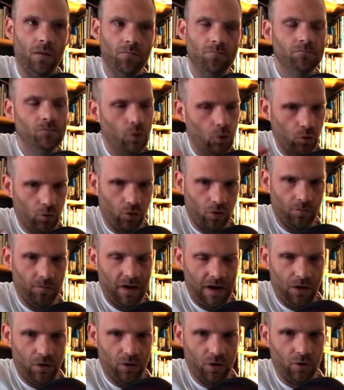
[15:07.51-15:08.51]
More on
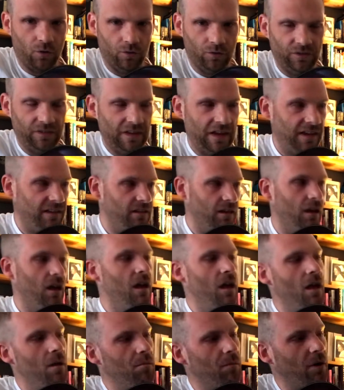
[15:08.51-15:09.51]
power chords later.
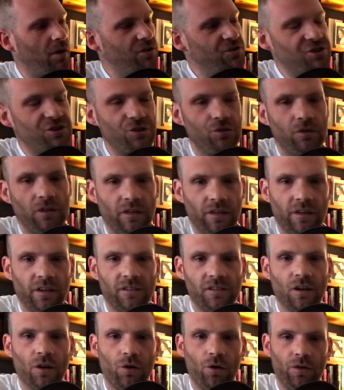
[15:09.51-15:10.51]
By tuning the
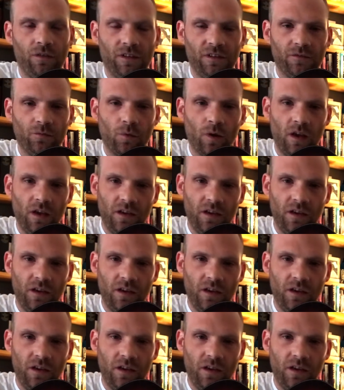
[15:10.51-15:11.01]
guitar in this way,